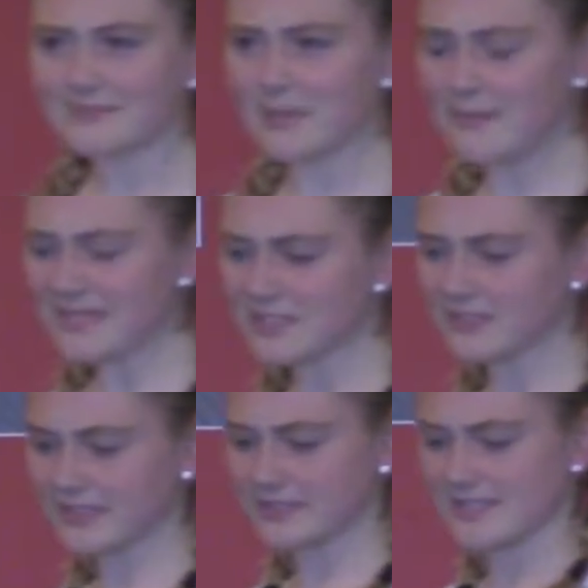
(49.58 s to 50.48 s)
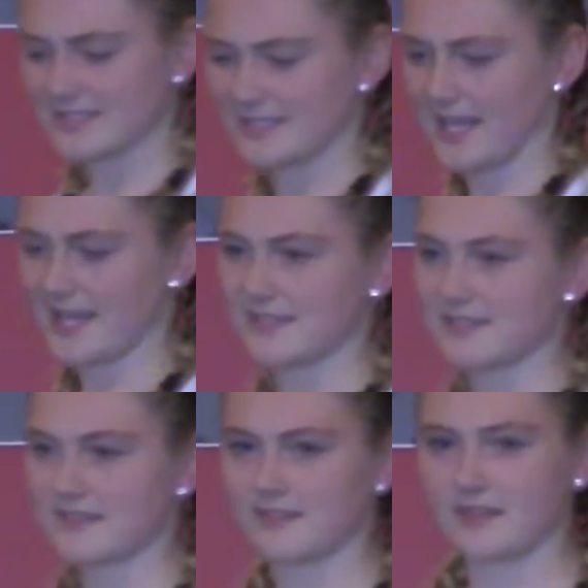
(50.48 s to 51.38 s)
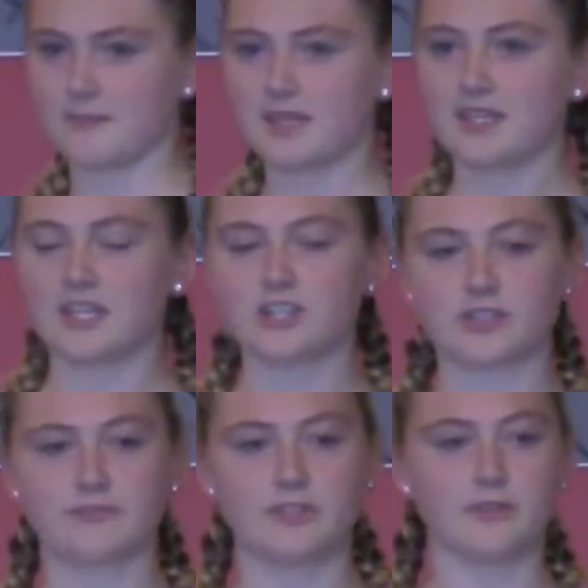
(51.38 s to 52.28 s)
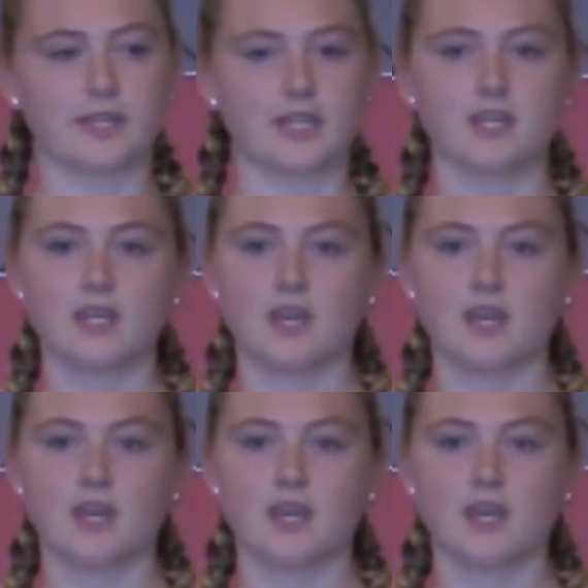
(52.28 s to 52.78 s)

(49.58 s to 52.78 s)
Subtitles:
mental illness and them interviewing